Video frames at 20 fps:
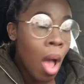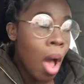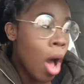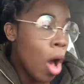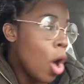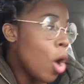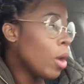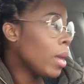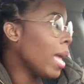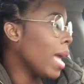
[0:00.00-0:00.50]

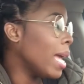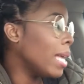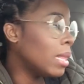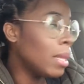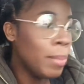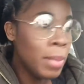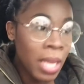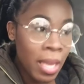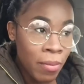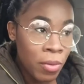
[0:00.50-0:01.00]
Okay,
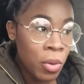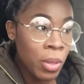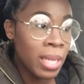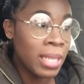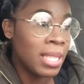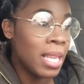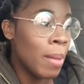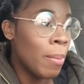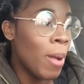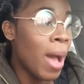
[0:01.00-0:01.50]
let me give you an
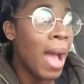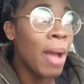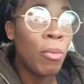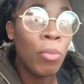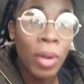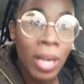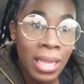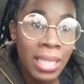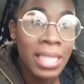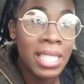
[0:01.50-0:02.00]
example. I
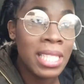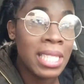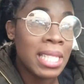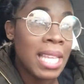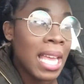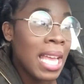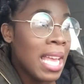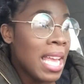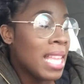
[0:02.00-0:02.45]
really just